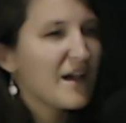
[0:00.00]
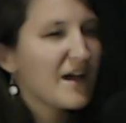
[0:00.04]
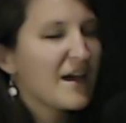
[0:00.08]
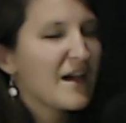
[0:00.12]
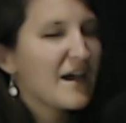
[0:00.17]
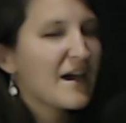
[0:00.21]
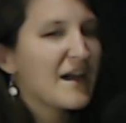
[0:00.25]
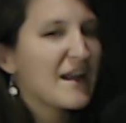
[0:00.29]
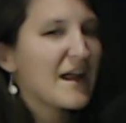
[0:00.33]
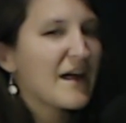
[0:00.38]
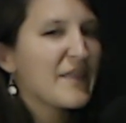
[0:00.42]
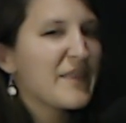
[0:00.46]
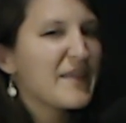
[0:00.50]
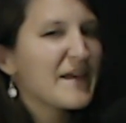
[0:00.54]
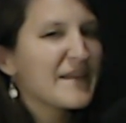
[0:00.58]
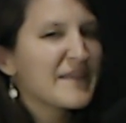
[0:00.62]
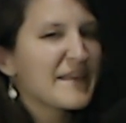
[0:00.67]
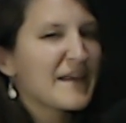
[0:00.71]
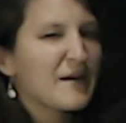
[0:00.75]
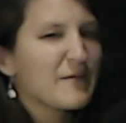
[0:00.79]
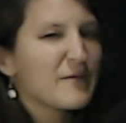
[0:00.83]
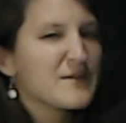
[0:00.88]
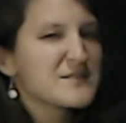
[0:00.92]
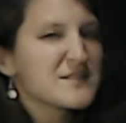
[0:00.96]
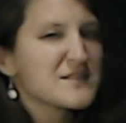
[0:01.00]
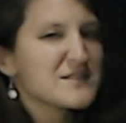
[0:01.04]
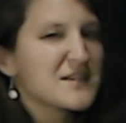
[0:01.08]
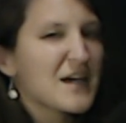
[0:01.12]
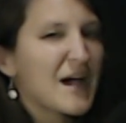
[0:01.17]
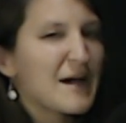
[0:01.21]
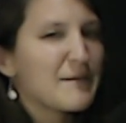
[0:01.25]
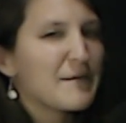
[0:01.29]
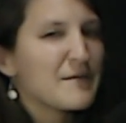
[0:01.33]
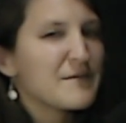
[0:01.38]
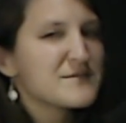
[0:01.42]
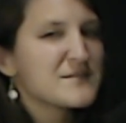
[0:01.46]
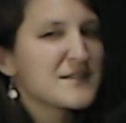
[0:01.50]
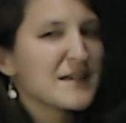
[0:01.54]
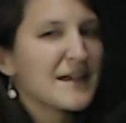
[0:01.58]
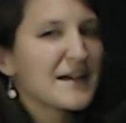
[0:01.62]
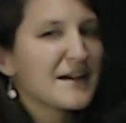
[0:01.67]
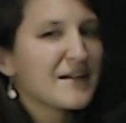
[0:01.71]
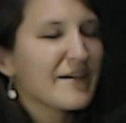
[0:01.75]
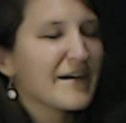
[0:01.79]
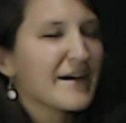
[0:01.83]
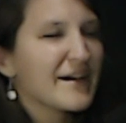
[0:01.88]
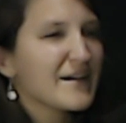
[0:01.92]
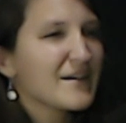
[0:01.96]
And I think that was the time of
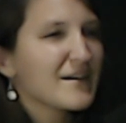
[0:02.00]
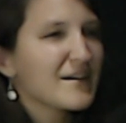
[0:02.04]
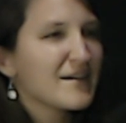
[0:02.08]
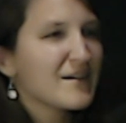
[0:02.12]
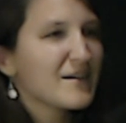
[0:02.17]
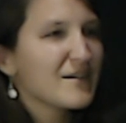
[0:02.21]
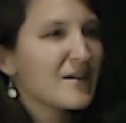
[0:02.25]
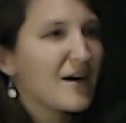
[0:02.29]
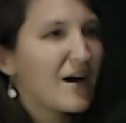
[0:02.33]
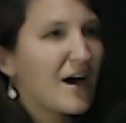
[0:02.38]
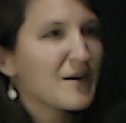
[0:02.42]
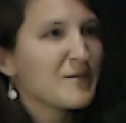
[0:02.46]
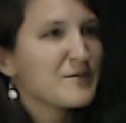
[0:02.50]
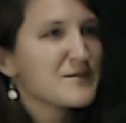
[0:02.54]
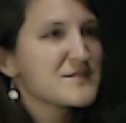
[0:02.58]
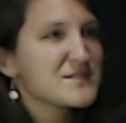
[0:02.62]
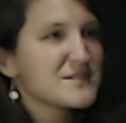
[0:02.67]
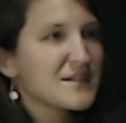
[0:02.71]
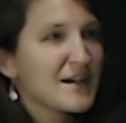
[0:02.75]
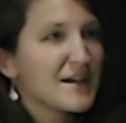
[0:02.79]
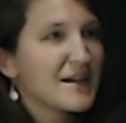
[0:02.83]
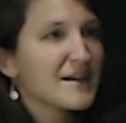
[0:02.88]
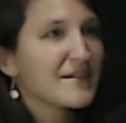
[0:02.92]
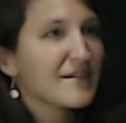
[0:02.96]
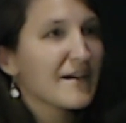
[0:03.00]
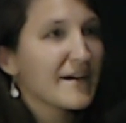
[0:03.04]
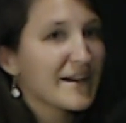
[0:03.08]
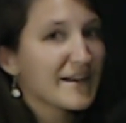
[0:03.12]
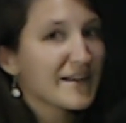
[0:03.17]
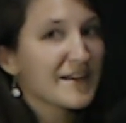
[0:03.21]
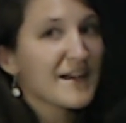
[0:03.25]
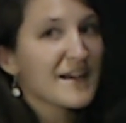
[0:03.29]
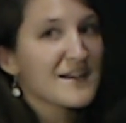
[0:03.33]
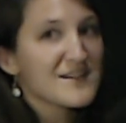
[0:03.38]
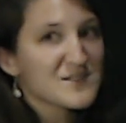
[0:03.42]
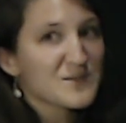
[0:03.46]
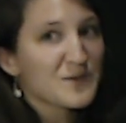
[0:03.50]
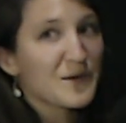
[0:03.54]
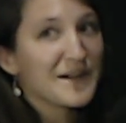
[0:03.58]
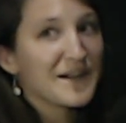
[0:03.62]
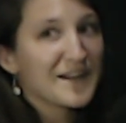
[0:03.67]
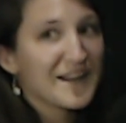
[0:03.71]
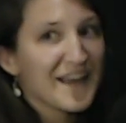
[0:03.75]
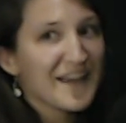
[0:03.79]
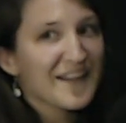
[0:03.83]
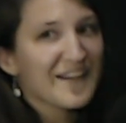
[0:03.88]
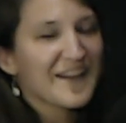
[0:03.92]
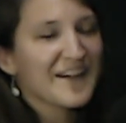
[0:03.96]
saying, like, God was saying, like, yes,
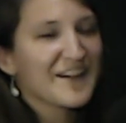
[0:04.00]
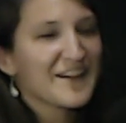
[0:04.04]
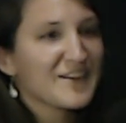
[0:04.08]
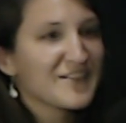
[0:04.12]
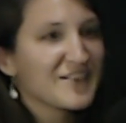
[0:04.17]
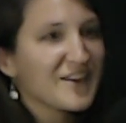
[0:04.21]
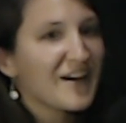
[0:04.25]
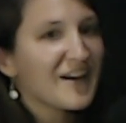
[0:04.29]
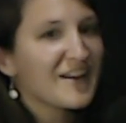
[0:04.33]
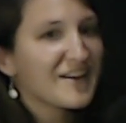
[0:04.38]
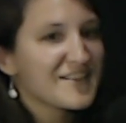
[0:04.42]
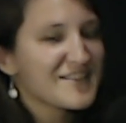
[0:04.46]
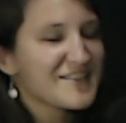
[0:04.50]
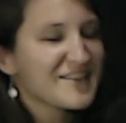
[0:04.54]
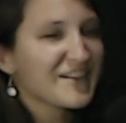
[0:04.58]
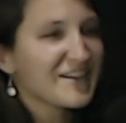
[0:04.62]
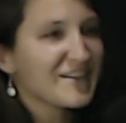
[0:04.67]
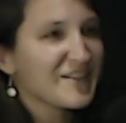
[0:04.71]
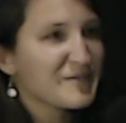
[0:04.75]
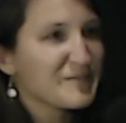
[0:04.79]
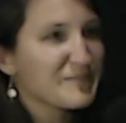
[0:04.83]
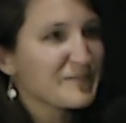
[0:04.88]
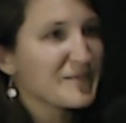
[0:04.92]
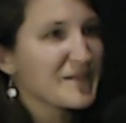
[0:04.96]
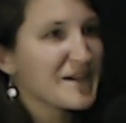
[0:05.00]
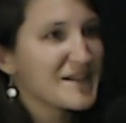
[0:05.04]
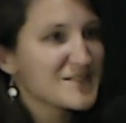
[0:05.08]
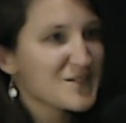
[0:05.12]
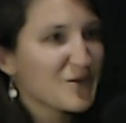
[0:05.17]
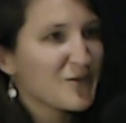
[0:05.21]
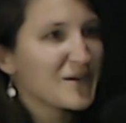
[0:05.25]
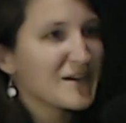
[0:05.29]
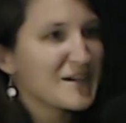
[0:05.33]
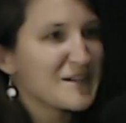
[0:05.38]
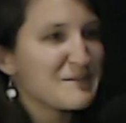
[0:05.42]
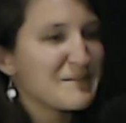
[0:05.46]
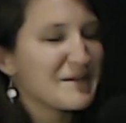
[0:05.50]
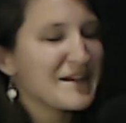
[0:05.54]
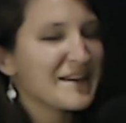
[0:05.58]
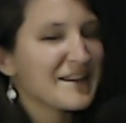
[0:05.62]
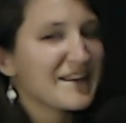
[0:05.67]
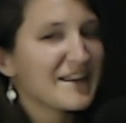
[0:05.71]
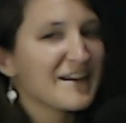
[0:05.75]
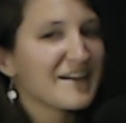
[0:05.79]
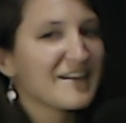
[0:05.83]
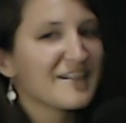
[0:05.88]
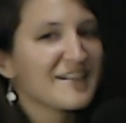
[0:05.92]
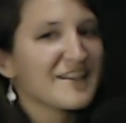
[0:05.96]
one day, like, your daughter is going to be
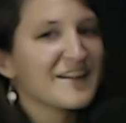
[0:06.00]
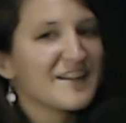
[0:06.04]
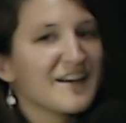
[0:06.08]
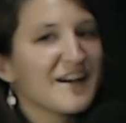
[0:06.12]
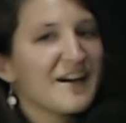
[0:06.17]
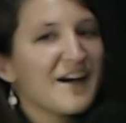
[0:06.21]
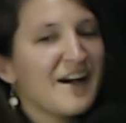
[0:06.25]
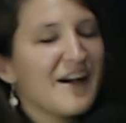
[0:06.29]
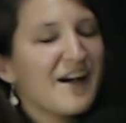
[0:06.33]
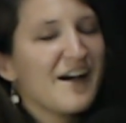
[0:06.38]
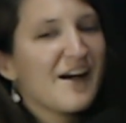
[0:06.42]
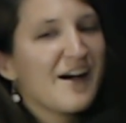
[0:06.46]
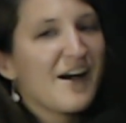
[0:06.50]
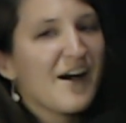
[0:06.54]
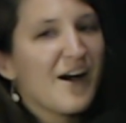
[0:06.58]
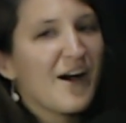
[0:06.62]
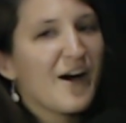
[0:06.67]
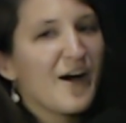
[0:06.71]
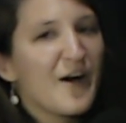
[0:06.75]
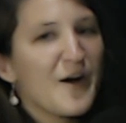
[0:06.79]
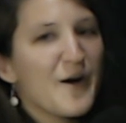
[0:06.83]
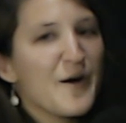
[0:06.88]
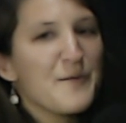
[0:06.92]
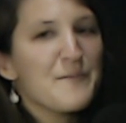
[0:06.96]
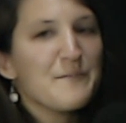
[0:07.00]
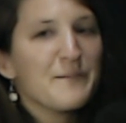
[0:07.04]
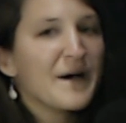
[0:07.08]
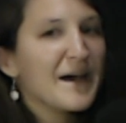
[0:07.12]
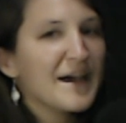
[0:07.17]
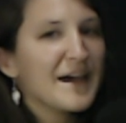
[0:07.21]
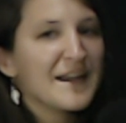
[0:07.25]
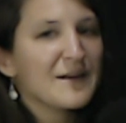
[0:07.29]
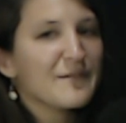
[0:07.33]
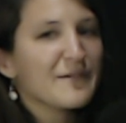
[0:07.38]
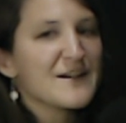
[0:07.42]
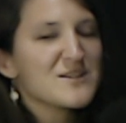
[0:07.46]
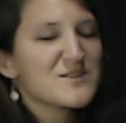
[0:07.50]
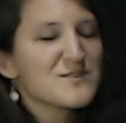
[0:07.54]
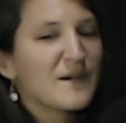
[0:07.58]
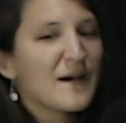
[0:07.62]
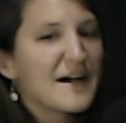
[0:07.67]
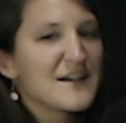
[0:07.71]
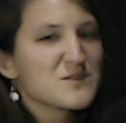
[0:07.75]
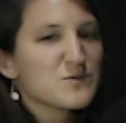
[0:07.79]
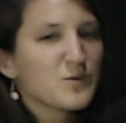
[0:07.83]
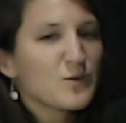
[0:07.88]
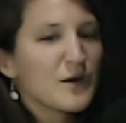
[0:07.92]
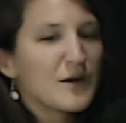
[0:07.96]
there. And but anyways,
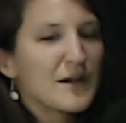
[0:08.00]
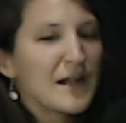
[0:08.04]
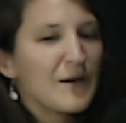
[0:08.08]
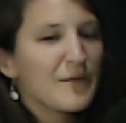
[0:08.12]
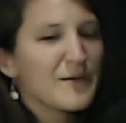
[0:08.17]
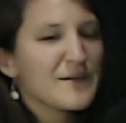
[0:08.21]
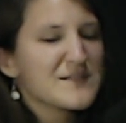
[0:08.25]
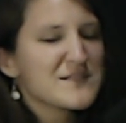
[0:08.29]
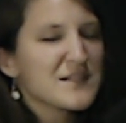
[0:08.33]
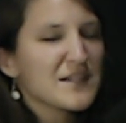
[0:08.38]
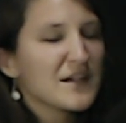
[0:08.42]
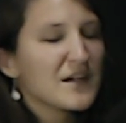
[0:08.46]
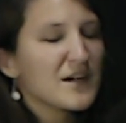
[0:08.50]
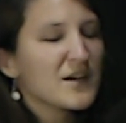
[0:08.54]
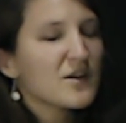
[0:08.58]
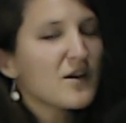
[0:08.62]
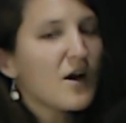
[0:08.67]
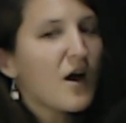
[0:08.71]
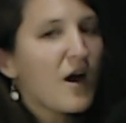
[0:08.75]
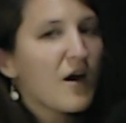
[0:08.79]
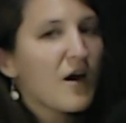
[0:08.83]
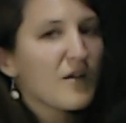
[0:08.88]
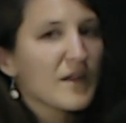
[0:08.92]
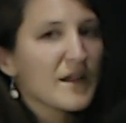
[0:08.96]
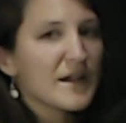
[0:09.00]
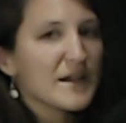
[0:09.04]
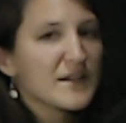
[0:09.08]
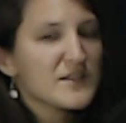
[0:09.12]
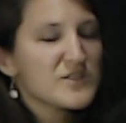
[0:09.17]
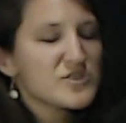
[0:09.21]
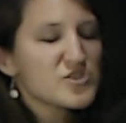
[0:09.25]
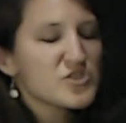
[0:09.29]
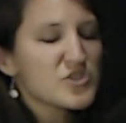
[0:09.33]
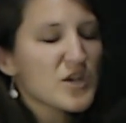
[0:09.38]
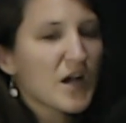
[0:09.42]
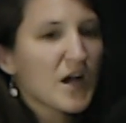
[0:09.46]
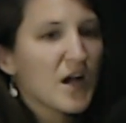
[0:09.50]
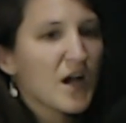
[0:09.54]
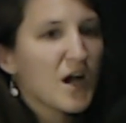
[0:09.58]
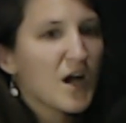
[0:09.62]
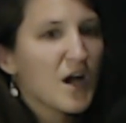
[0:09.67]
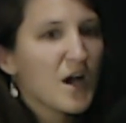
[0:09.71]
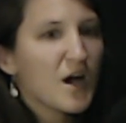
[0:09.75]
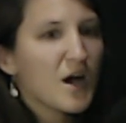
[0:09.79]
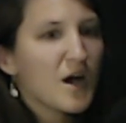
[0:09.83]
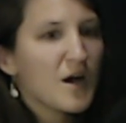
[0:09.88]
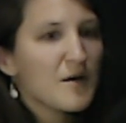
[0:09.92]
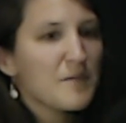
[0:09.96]
fast forward, I went to college
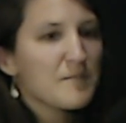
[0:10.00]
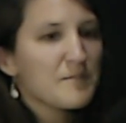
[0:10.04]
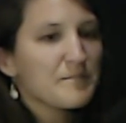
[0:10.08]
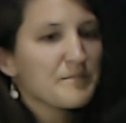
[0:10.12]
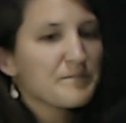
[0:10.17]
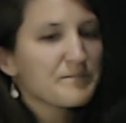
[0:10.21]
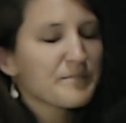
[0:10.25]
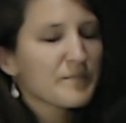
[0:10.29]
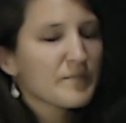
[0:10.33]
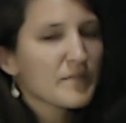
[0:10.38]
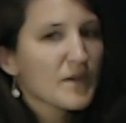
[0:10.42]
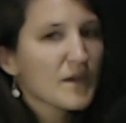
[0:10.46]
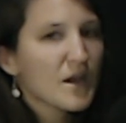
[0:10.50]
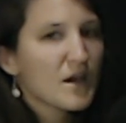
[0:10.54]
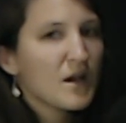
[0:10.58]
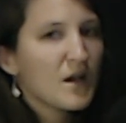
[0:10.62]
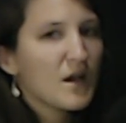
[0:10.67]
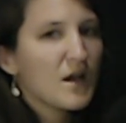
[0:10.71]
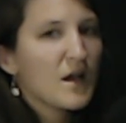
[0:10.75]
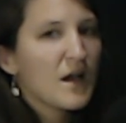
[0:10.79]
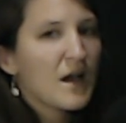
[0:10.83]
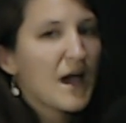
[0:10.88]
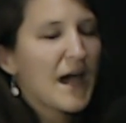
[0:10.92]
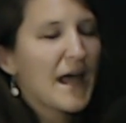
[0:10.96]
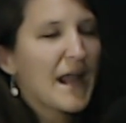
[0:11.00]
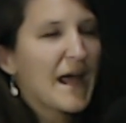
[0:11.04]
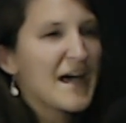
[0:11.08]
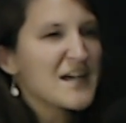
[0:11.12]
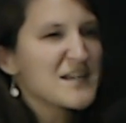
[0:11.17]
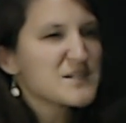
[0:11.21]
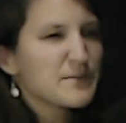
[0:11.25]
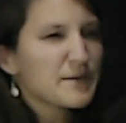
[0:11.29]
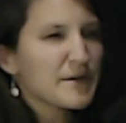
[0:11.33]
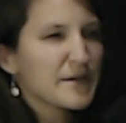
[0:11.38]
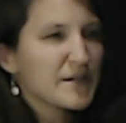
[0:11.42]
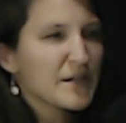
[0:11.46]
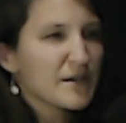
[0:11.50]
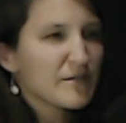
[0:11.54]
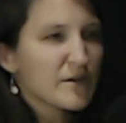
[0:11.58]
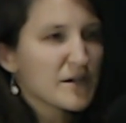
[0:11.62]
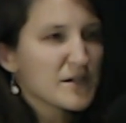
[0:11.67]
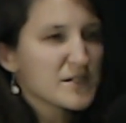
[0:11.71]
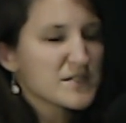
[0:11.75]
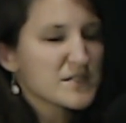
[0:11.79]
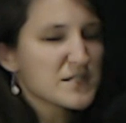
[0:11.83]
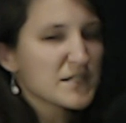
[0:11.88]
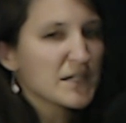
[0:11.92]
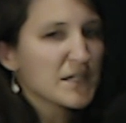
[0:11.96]
at Asbury
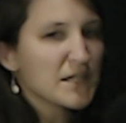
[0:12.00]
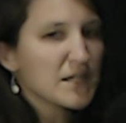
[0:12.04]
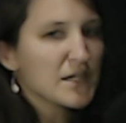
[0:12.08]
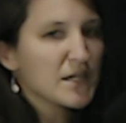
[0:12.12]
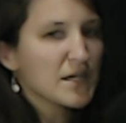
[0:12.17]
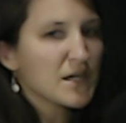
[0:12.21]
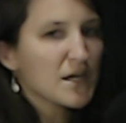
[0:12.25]
University.